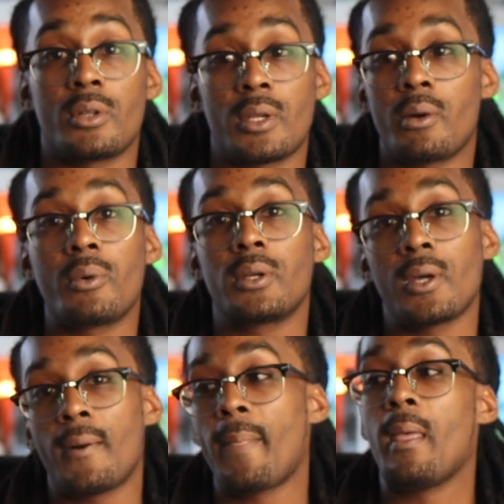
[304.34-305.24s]
all of that
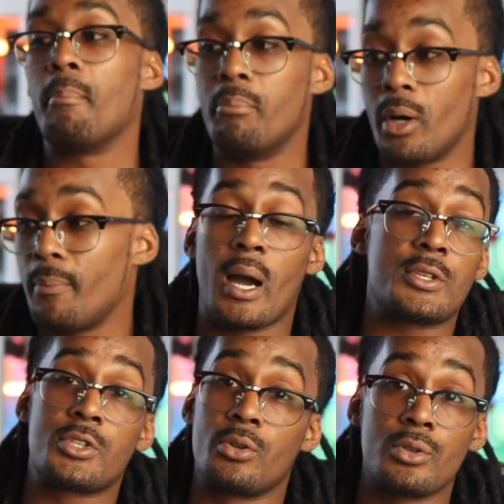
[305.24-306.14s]
whatnot. But I
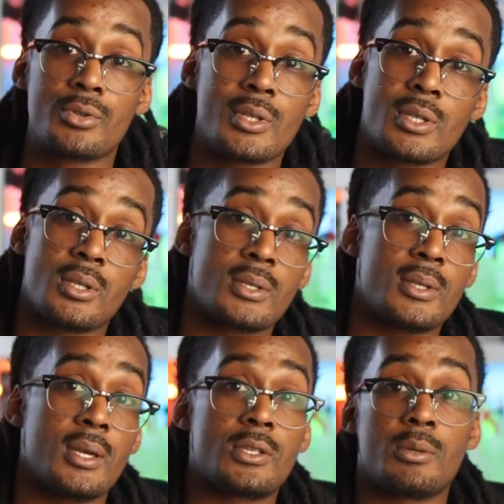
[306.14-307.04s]
still use it to this
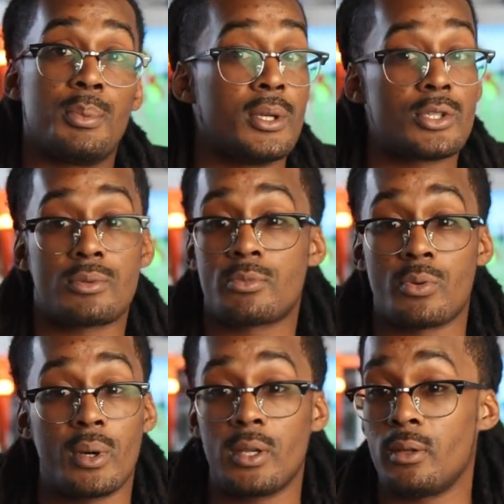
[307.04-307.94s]
day to pitch
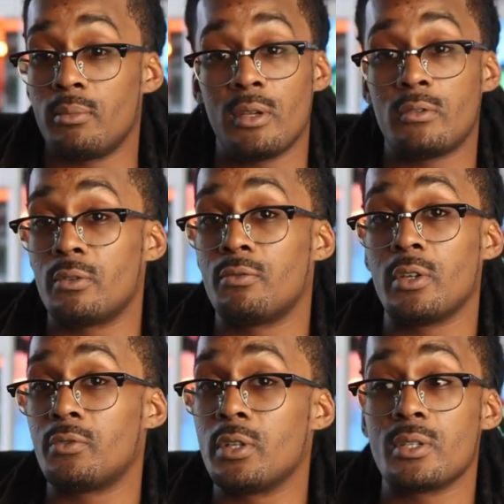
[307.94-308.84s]
20, even
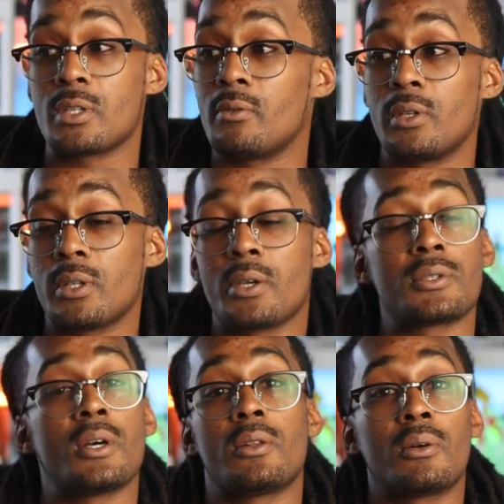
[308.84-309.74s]
50,
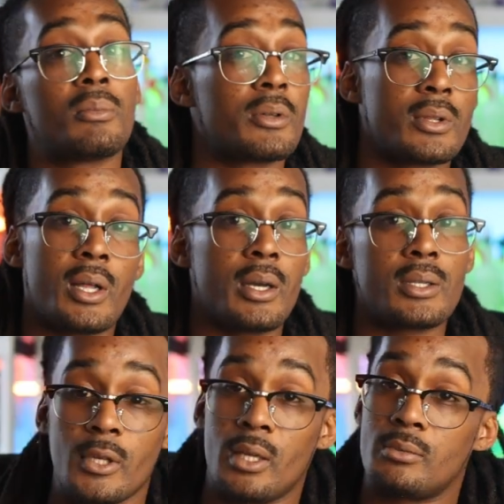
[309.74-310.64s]
$70,000 a month
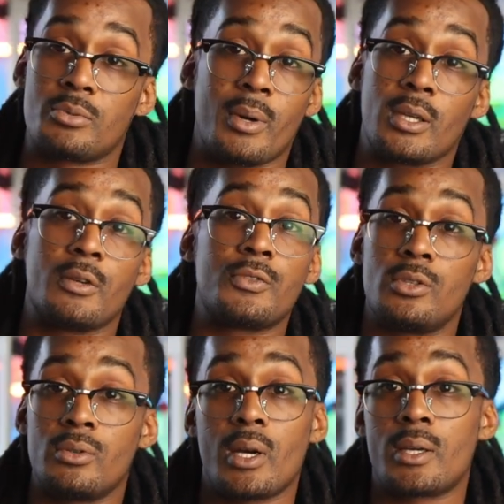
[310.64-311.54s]
client. And it's my gift to
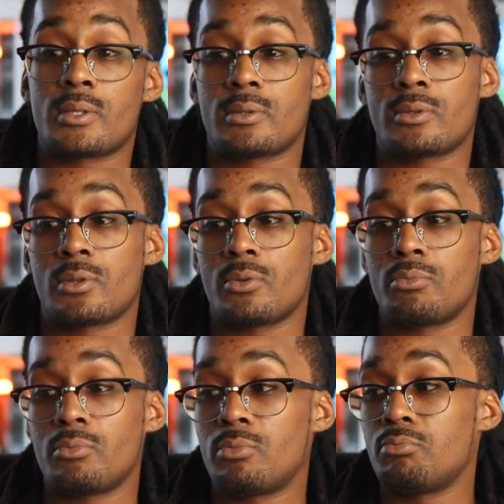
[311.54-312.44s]
you guys. So
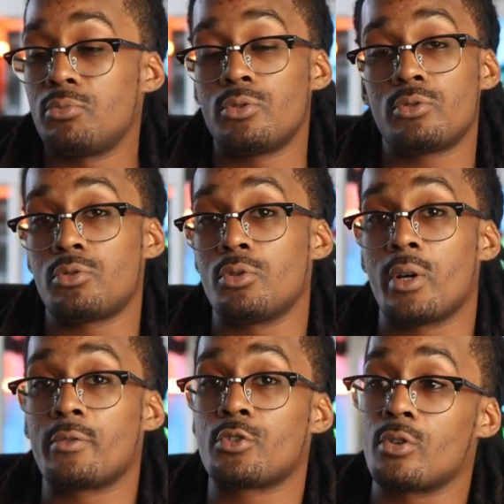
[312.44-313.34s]
you don't
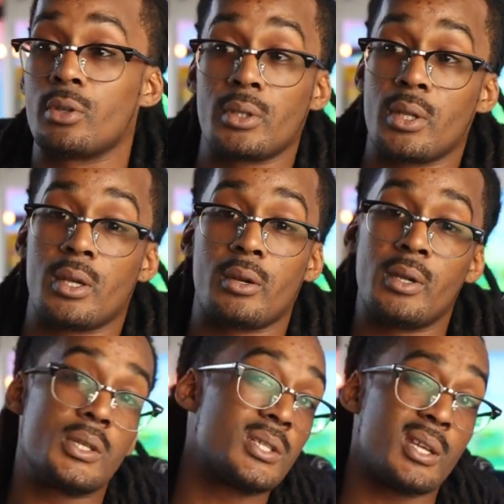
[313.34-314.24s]
have to struggle in that
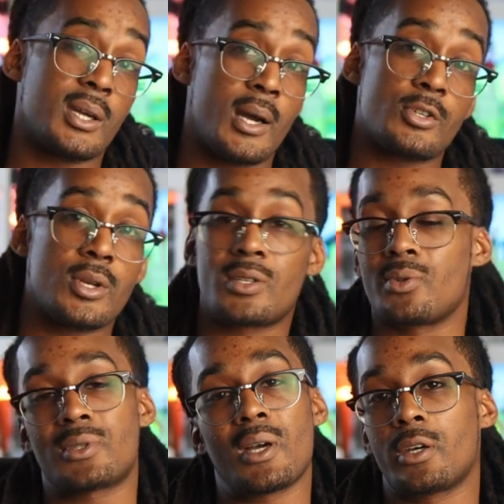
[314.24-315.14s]
area. It's not a contract, so
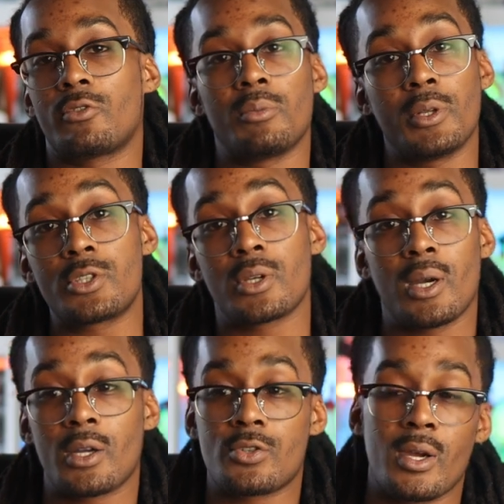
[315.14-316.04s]
it's not going to replace your
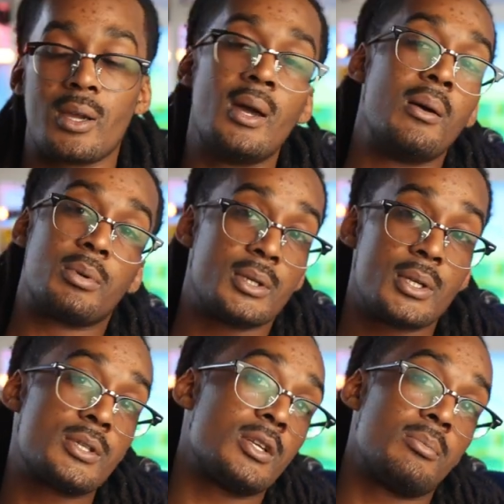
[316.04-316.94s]
contract, but it
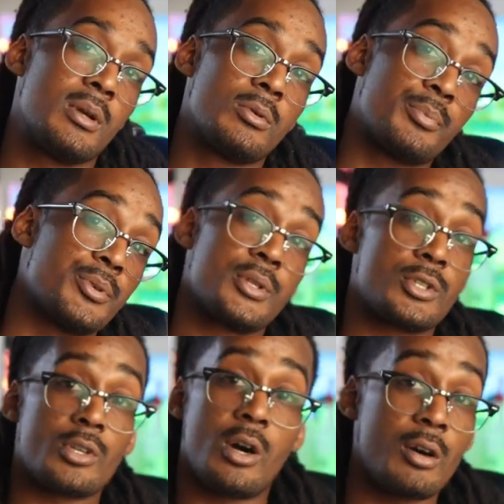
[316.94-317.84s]
is going to be able to present
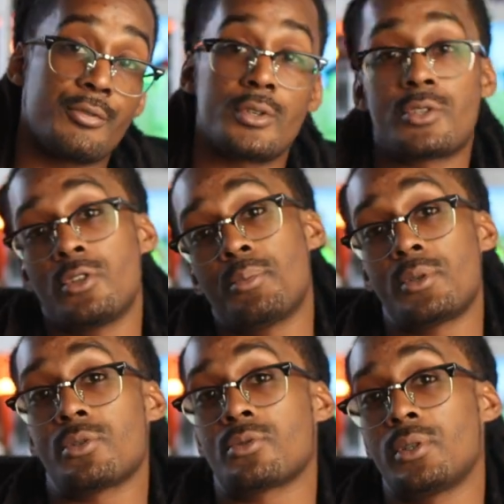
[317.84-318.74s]
your offer to your
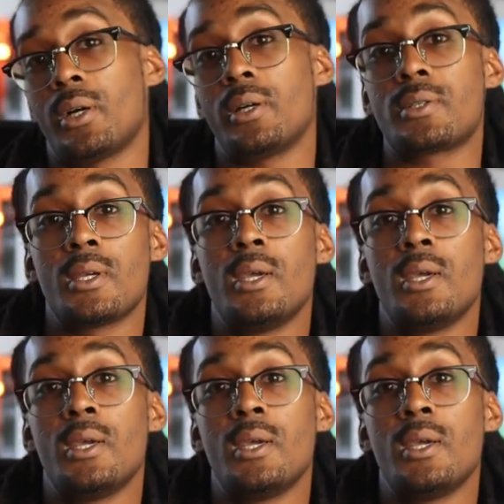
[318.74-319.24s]
potential clients